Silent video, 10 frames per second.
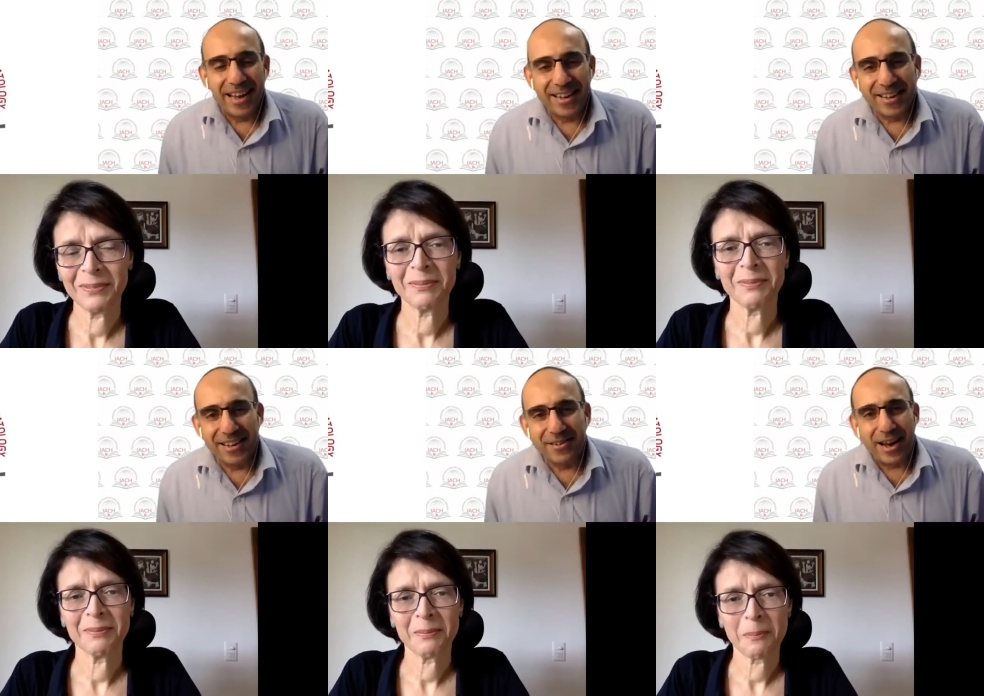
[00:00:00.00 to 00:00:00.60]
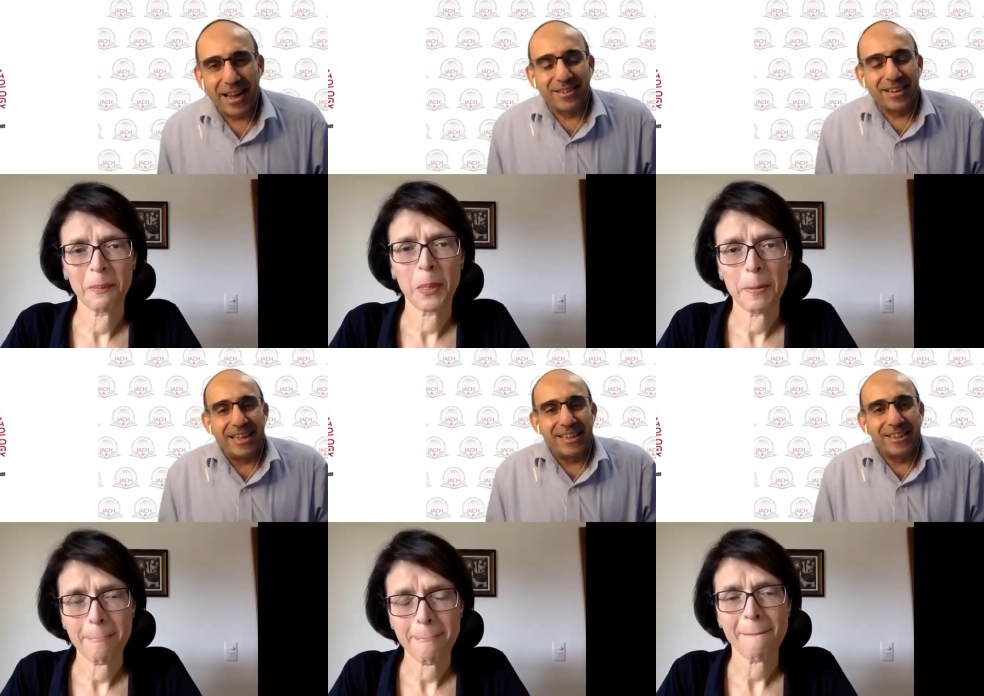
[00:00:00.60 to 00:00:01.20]
Speaker 1: and
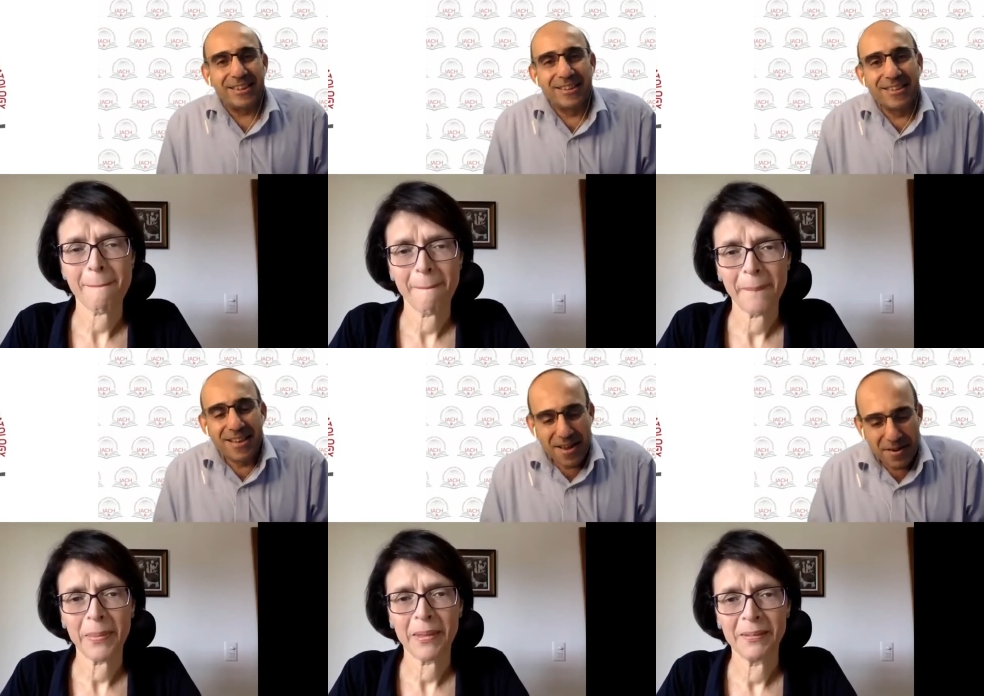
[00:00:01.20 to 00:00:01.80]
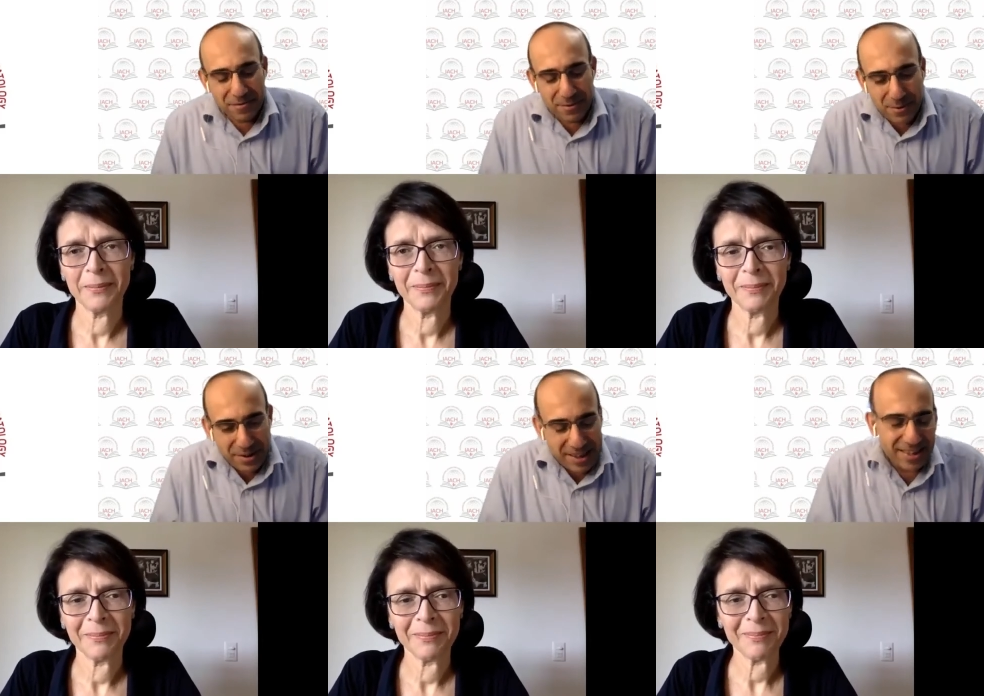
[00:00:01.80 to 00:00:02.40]
congratulations
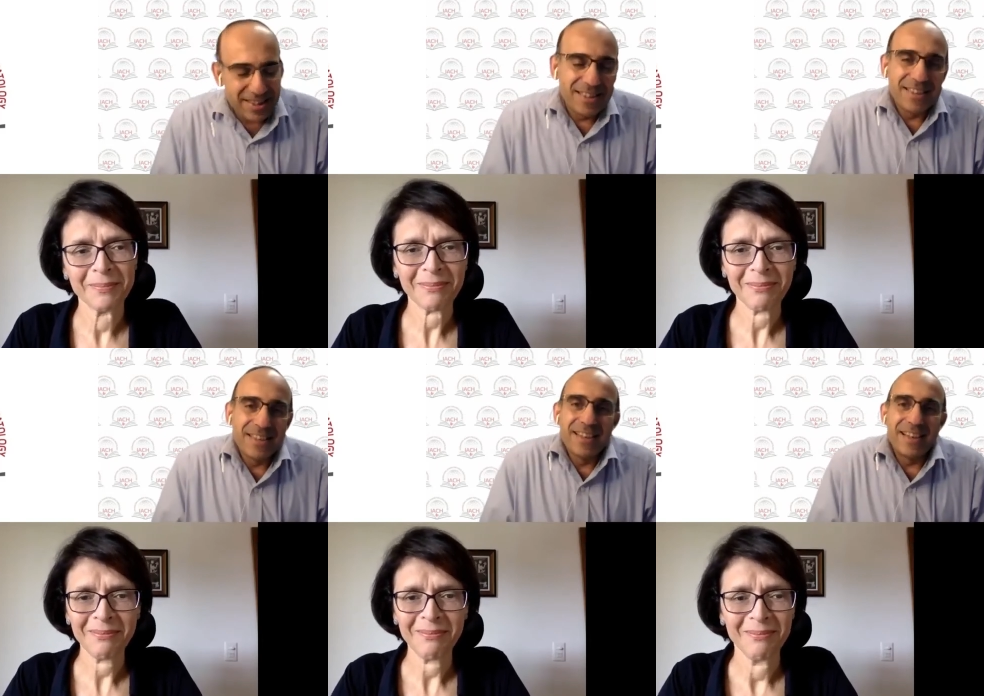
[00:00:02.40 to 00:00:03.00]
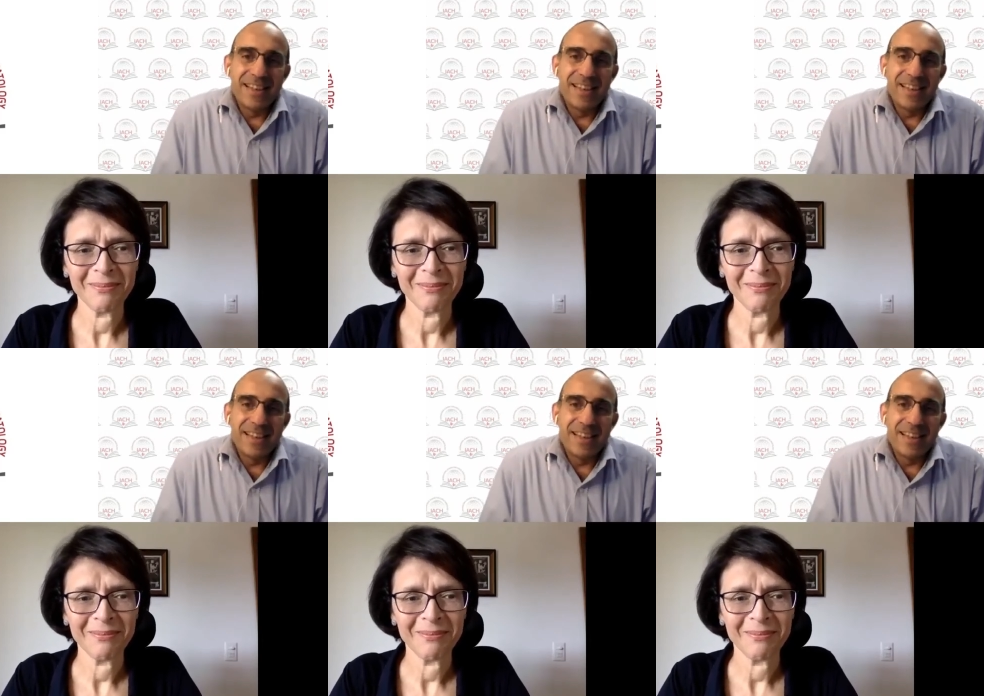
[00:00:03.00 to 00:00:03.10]
for these uh,